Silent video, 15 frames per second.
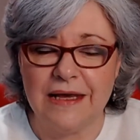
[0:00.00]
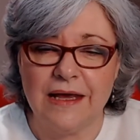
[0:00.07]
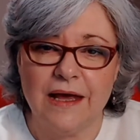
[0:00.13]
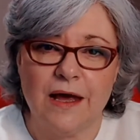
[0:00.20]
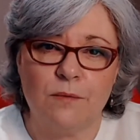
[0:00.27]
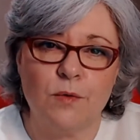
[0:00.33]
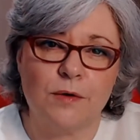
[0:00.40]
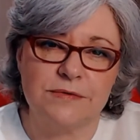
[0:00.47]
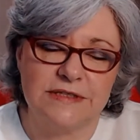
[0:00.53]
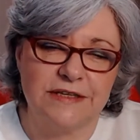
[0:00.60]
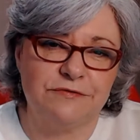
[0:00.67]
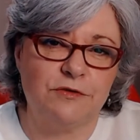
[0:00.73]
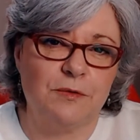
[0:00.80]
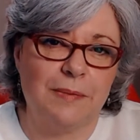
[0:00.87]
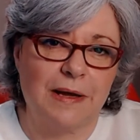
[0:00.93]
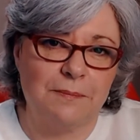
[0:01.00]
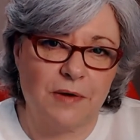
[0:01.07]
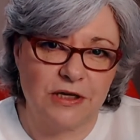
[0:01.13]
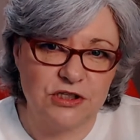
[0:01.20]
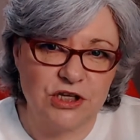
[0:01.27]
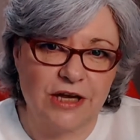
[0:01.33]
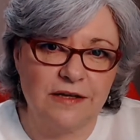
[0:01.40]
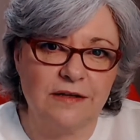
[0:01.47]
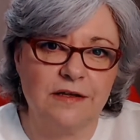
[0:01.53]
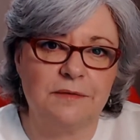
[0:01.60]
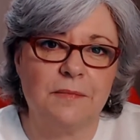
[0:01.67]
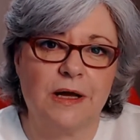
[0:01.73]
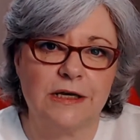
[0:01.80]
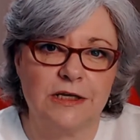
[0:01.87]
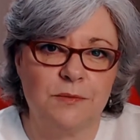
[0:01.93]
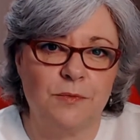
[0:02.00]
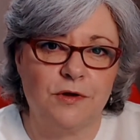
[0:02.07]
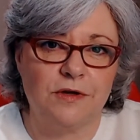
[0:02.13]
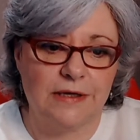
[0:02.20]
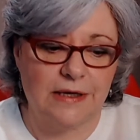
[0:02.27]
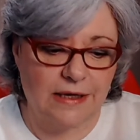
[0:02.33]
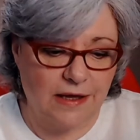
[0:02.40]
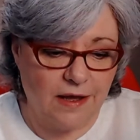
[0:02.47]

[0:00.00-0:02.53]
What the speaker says: and what was different about my channel and my community.